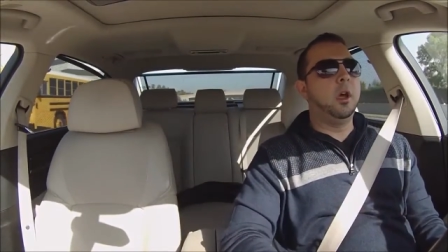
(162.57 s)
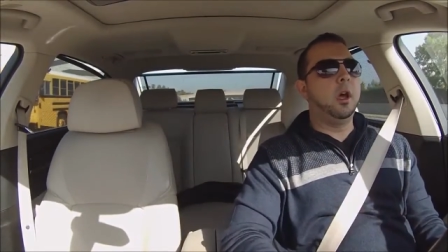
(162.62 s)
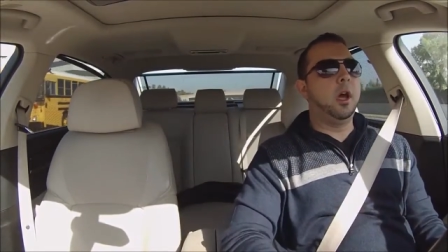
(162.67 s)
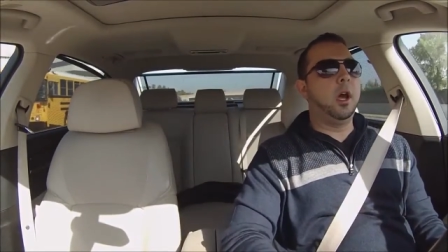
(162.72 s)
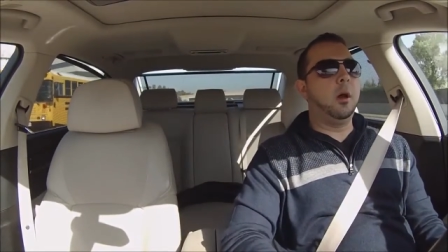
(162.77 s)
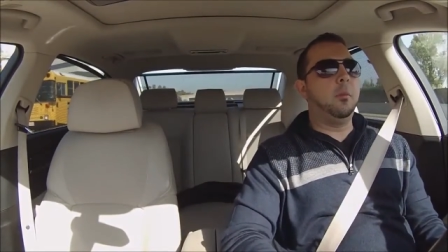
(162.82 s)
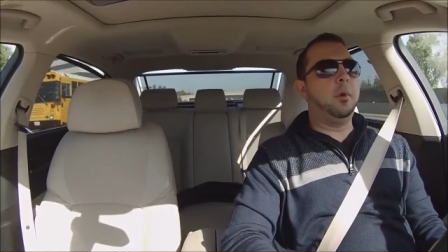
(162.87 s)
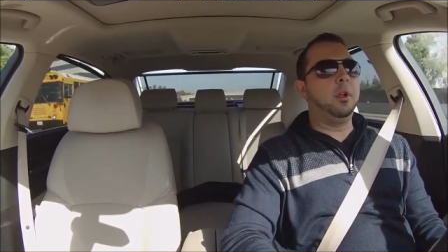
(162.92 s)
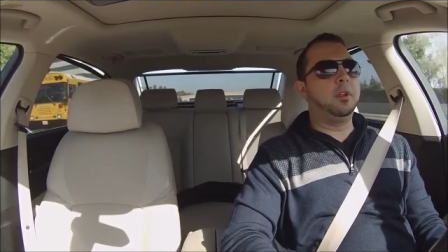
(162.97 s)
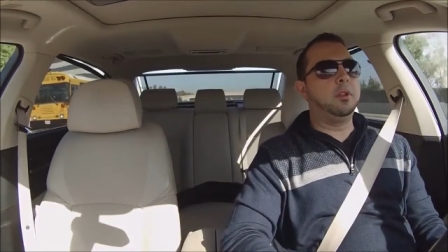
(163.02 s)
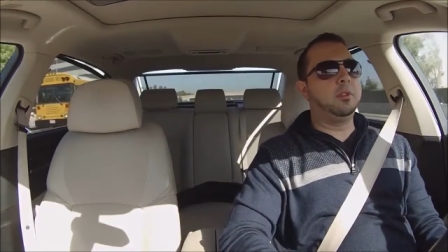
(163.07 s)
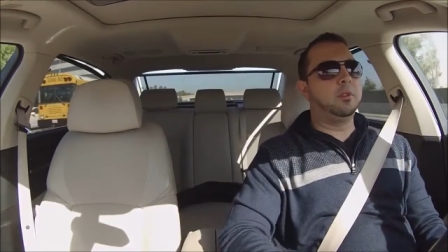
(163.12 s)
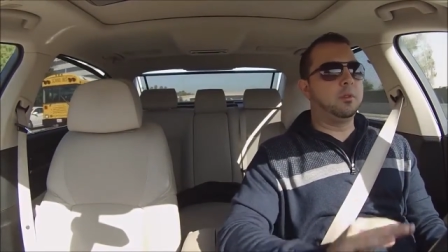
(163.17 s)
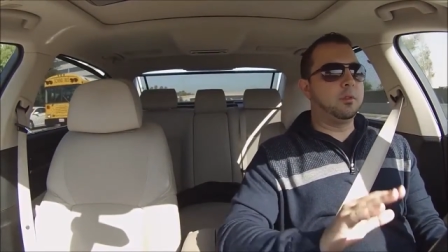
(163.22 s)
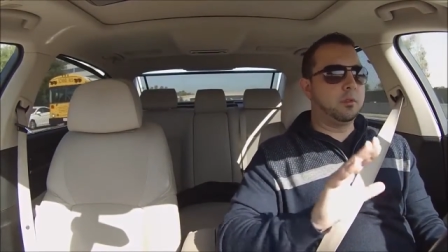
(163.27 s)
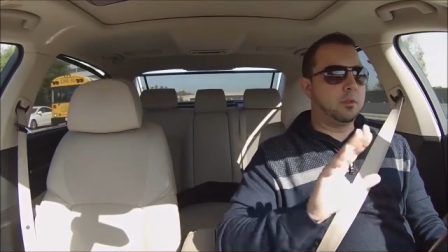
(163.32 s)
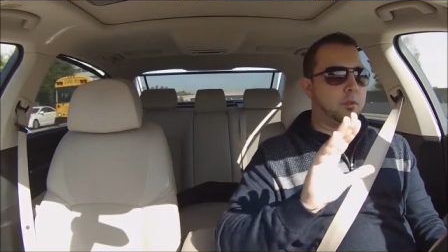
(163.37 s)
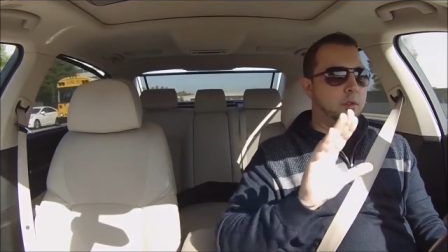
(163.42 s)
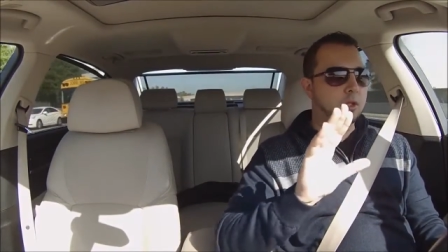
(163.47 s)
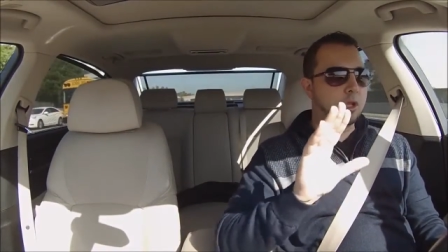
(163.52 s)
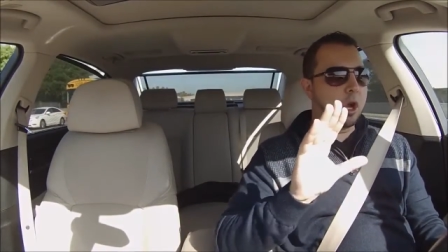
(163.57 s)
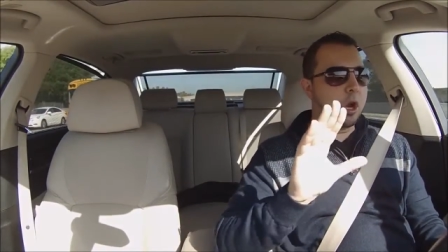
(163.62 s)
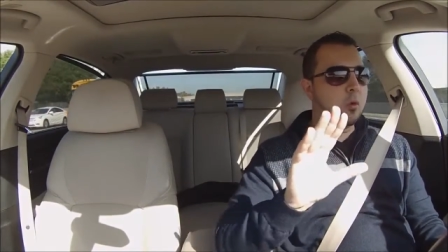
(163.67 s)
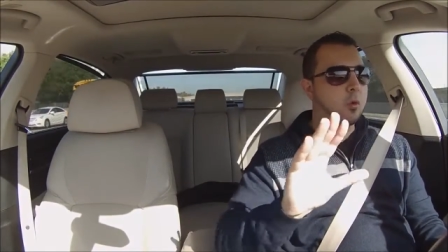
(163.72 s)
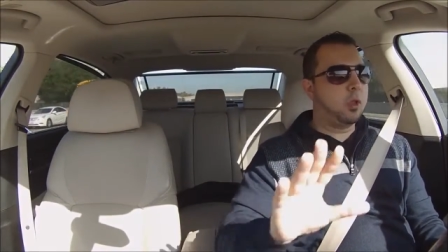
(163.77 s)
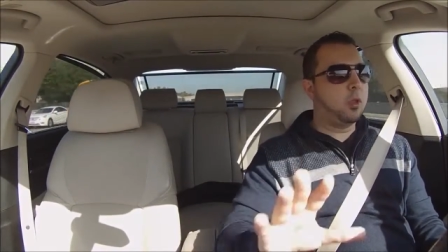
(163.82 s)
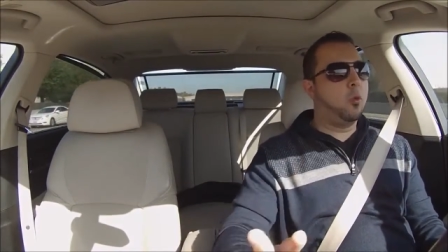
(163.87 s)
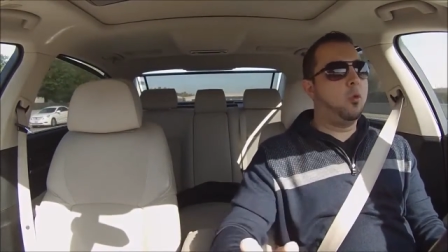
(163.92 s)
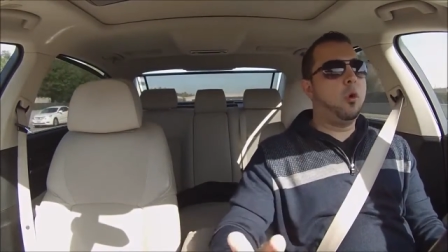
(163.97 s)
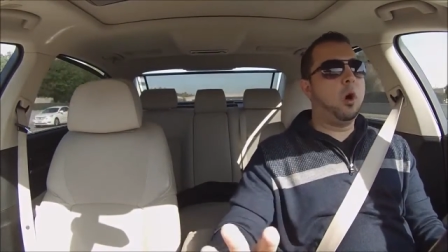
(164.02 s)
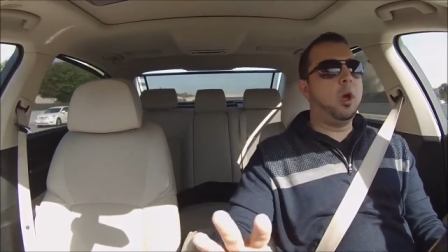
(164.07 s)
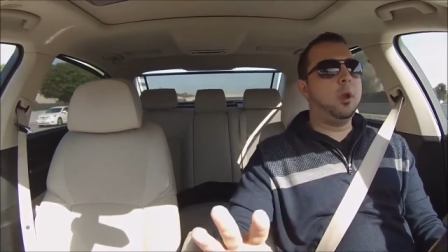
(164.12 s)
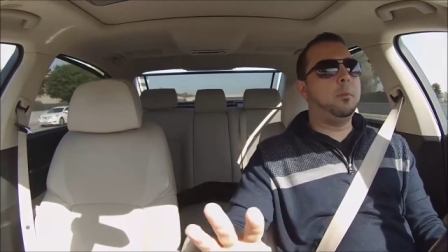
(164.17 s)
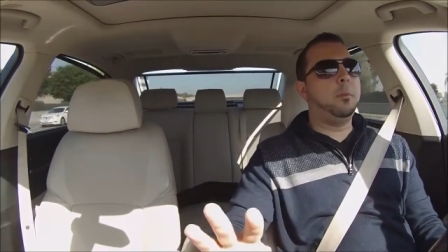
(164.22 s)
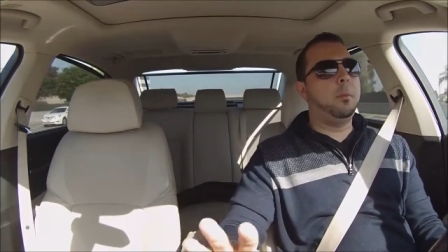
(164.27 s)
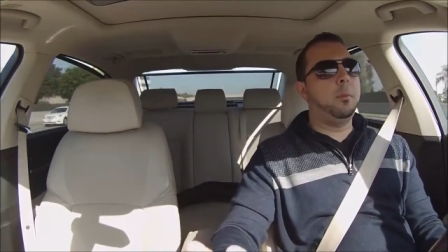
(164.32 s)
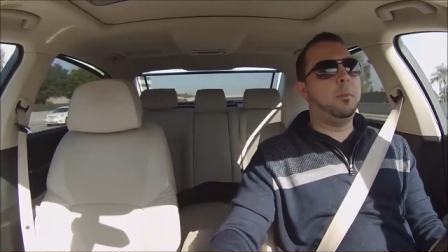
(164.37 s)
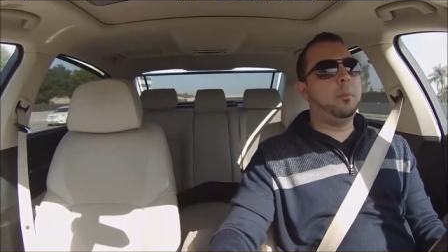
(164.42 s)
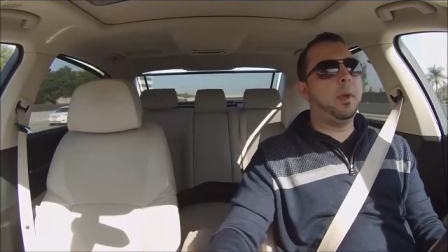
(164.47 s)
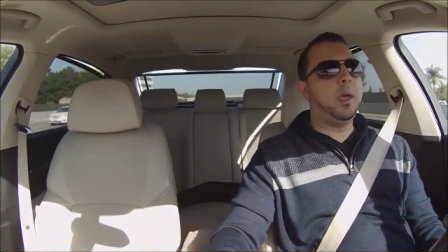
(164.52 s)
uh, but start with
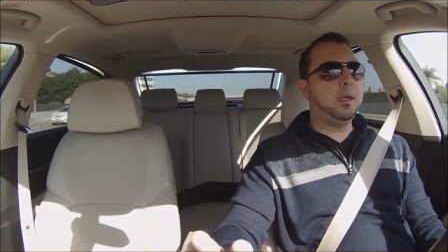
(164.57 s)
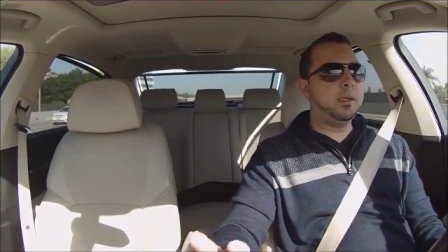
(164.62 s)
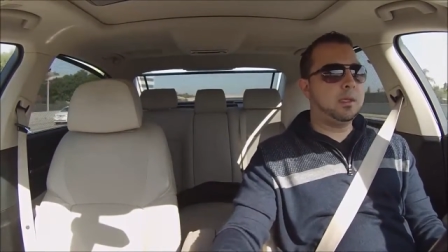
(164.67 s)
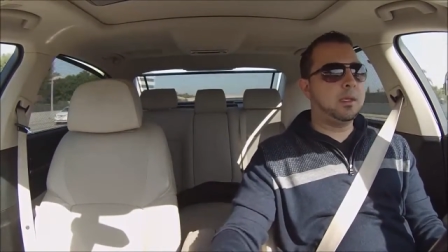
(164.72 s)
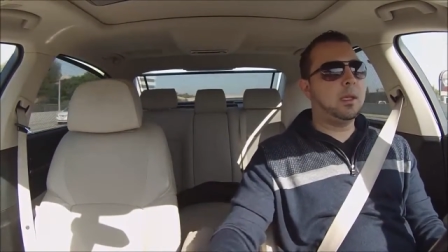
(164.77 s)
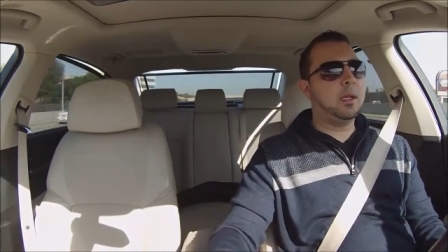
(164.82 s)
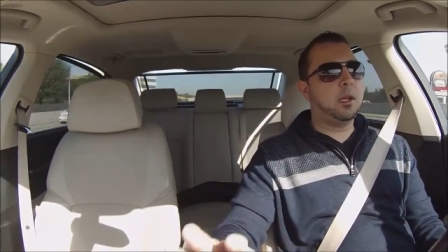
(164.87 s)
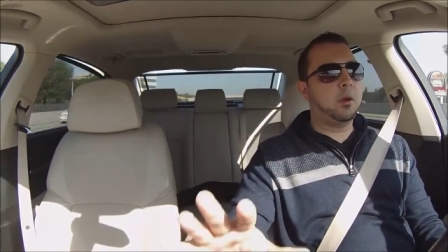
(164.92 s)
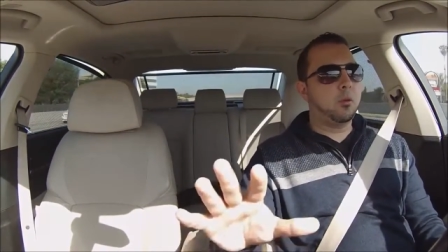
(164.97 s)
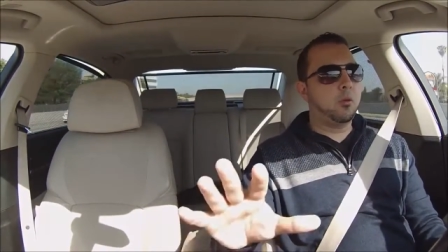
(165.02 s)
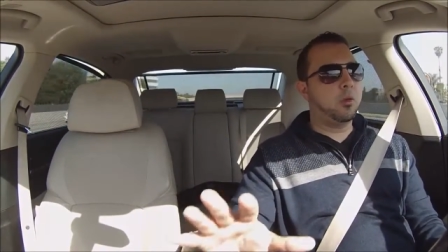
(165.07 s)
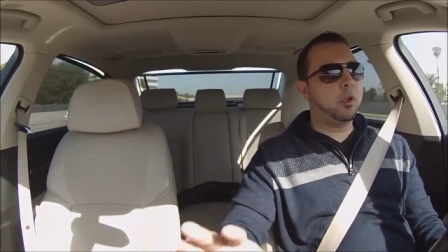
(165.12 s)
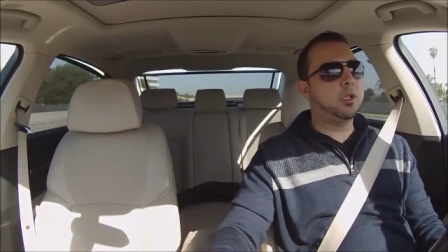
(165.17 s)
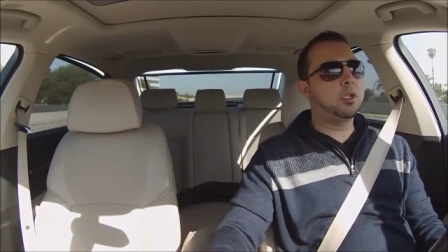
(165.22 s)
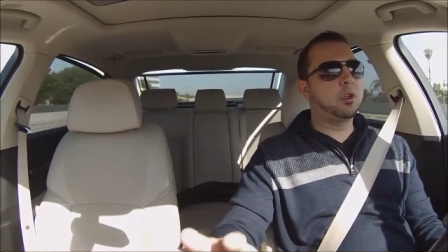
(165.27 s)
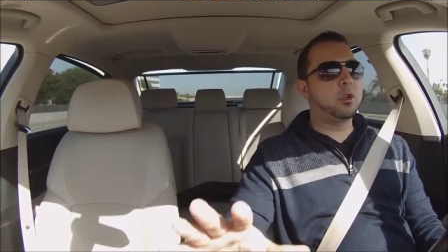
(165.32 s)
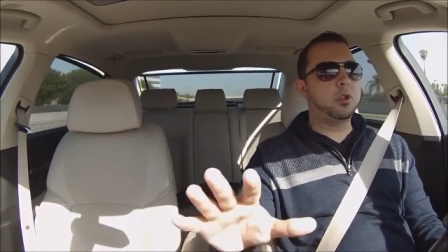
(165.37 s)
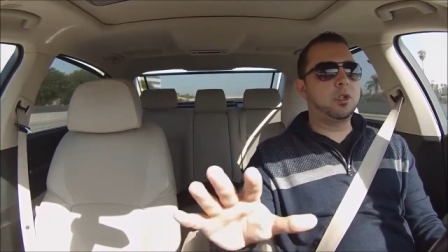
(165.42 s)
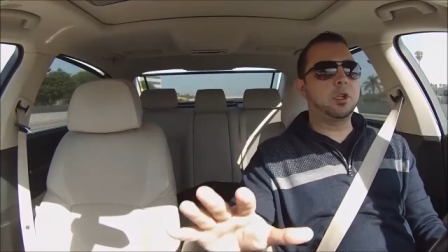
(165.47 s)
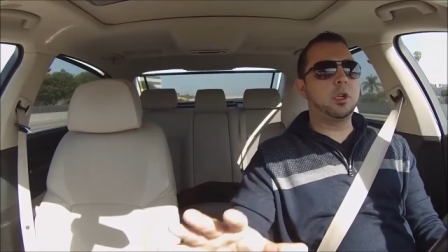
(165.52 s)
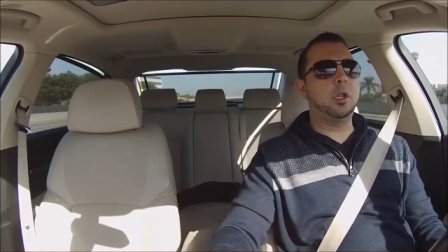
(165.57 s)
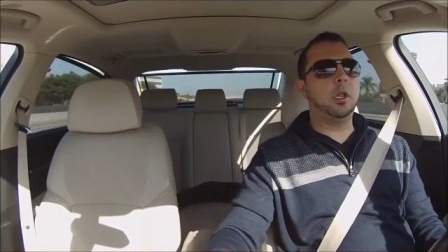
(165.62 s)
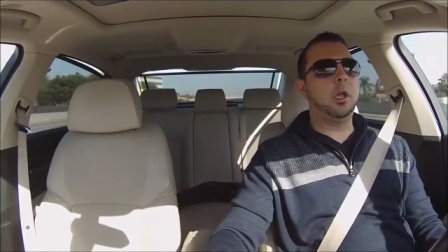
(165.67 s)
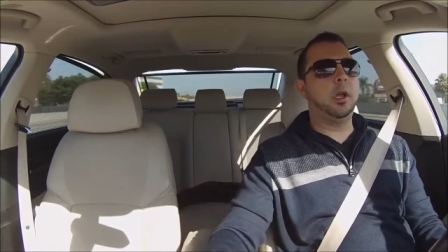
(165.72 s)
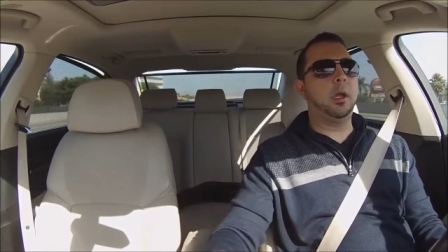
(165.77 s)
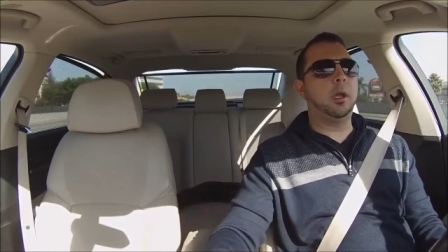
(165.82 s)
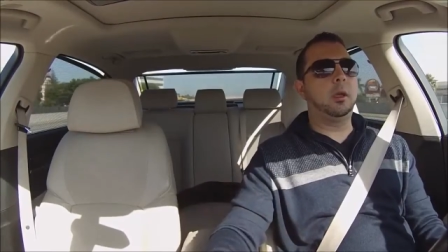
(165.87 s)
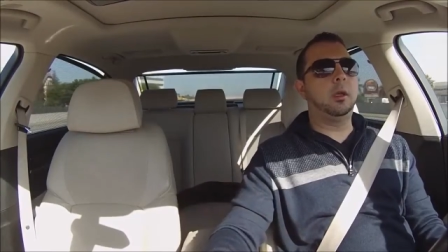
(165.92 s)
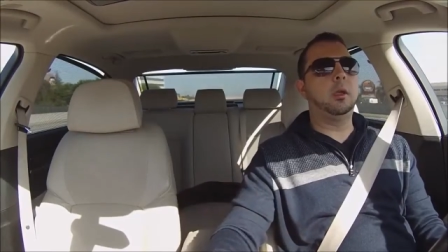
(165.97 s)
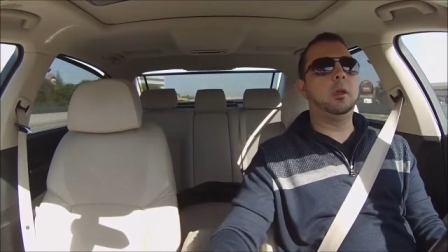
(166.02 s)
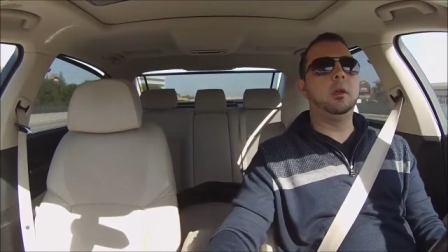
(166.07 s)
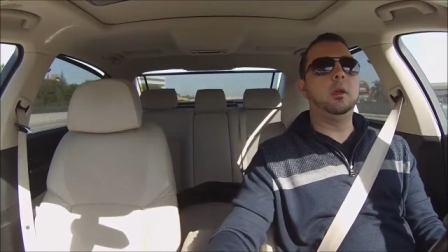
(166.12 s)
one basic research clinic.